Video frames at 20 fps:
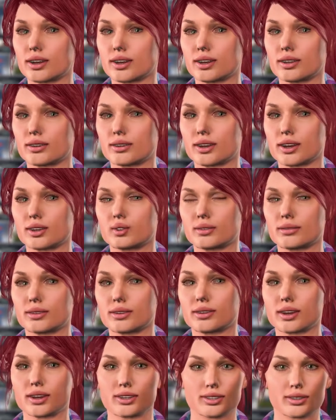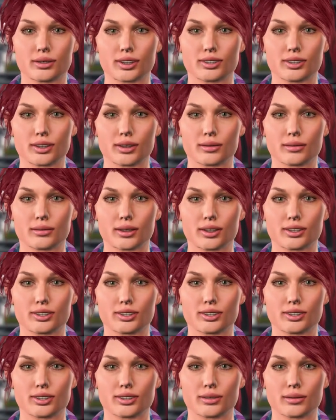You watched the fastest video
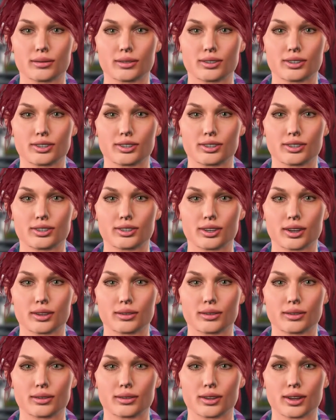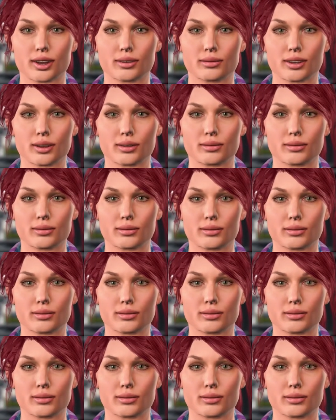news. See you later.